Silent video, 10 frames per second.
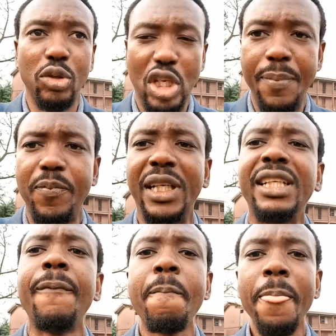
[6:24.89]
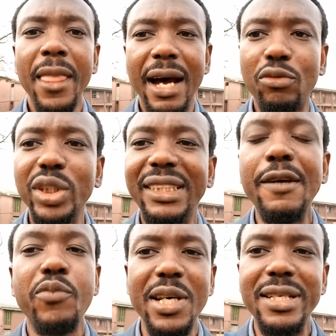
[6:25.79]
somebody our
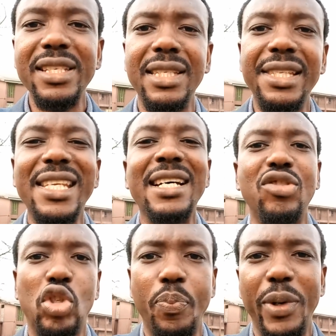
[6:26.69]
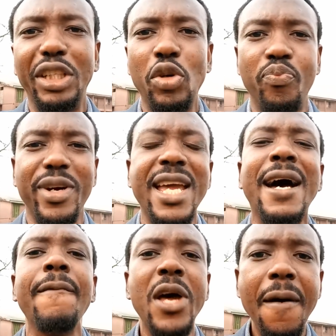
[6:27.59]
Christian brothers, sisters, support you in prayer.